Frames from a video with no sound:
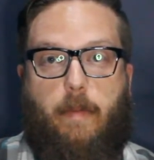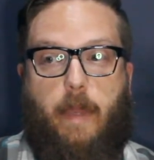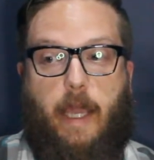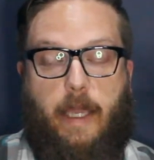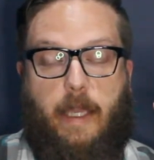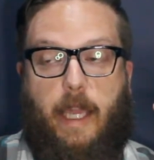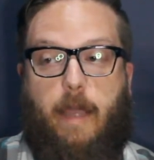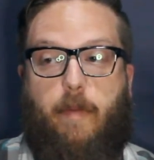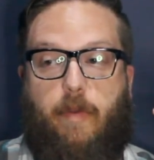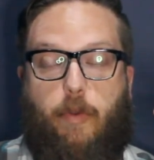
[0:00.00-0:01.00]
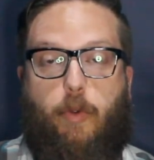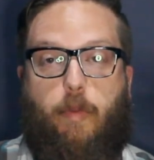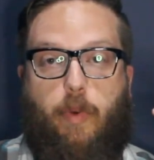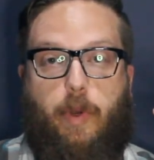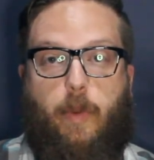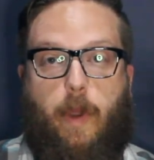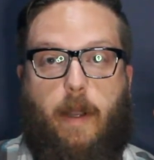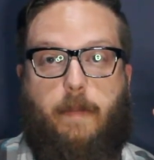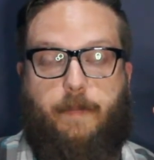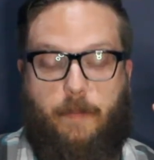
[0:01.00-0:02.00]
it came through pretty
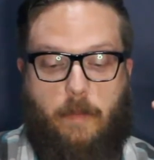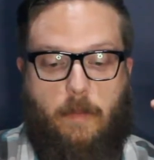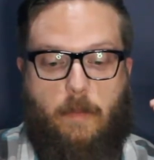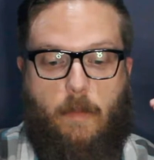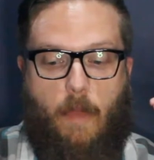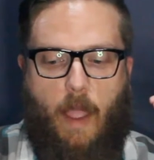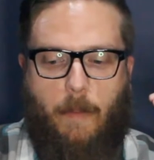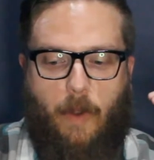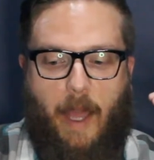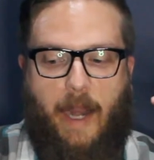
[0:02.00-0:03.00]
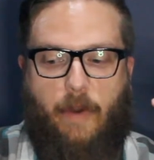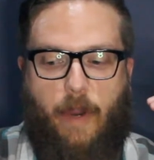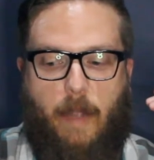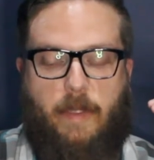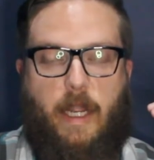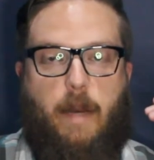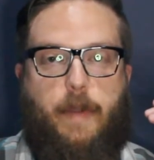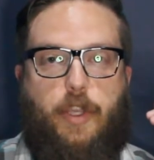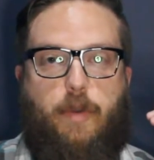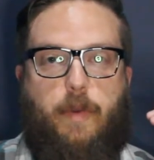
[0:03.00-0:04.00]
well. I'm glad I grabbed it out of
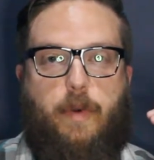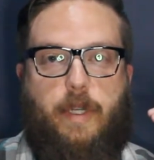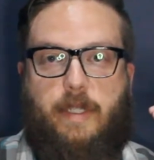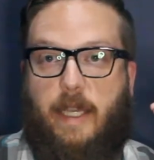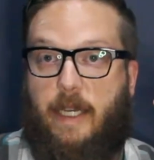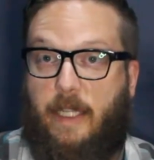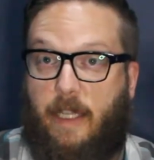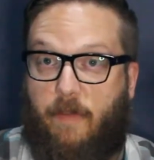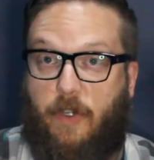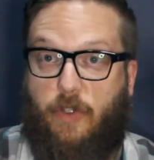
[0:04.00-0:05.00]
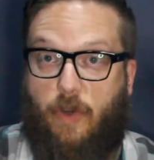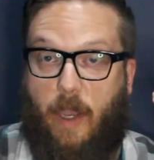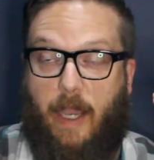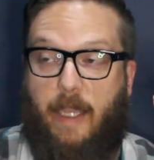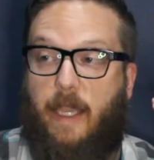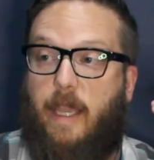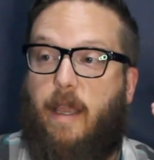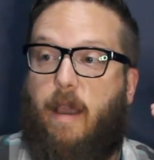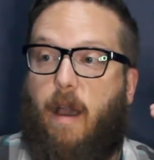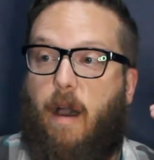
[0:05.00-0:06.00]
my humidor, decided to give it a try.
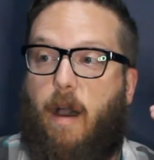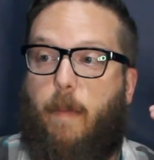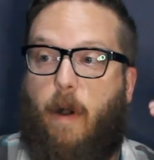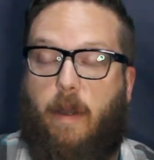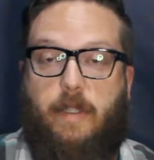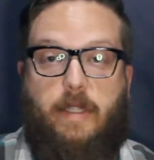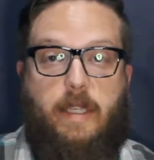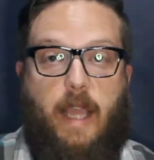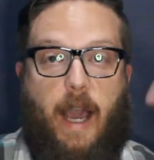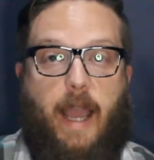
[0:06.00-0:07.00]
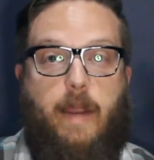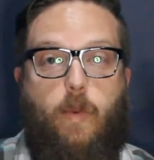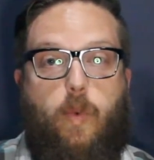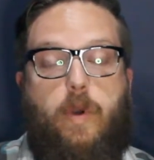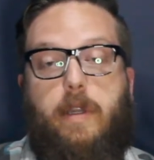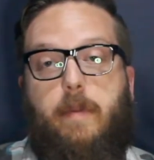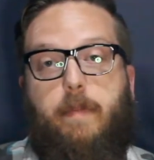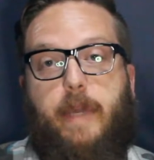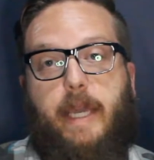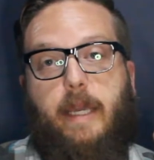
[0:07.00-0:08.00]
Honestly, I would
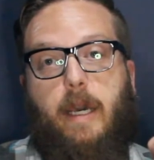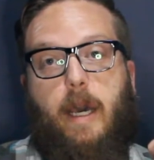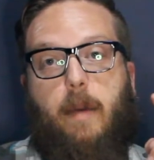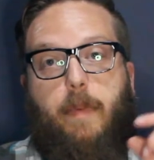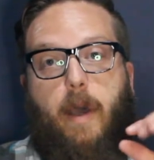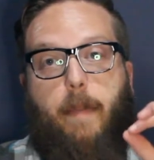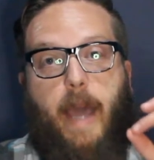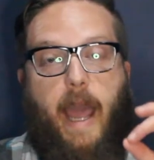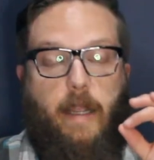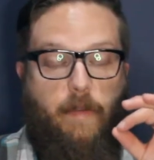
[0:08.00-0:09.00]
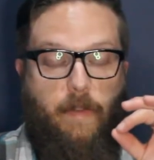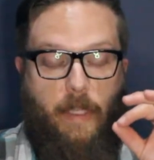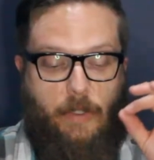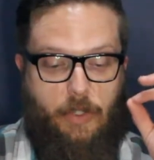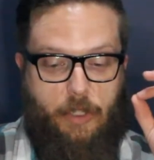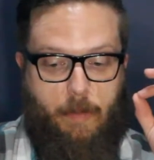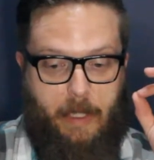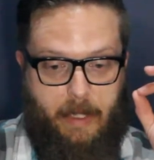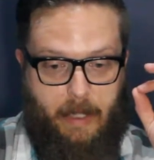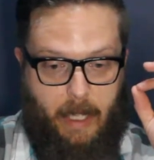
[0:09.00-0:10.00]
pick up a pack of these just
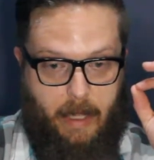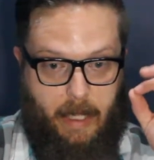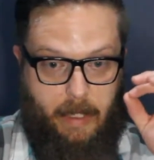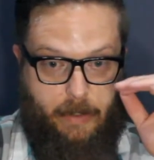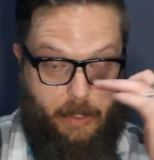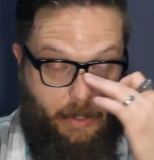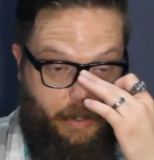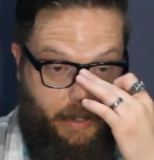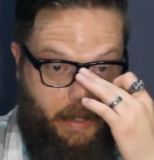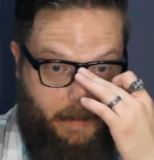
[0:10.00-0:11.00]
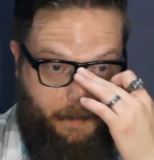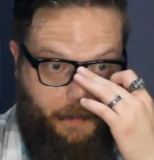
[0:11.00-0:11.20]
because I think it's a good